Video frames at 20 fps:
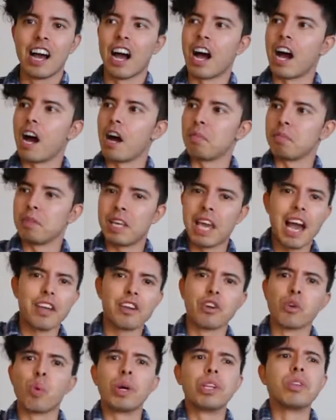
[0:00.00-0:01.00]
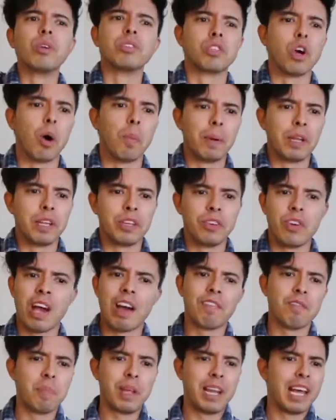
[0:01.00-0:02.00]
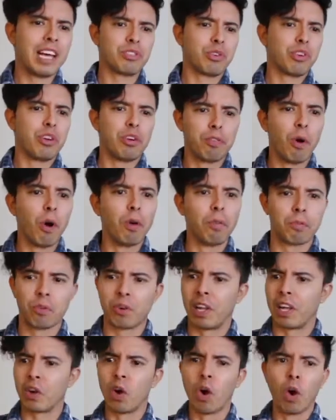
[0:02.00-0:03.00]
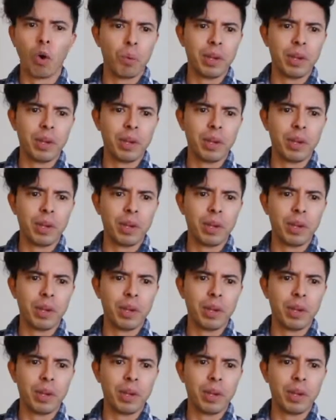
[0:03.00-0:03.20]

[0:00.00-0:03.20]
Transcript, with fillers: Um, yeah, your window's open. You haven't been answering your phone for like a whole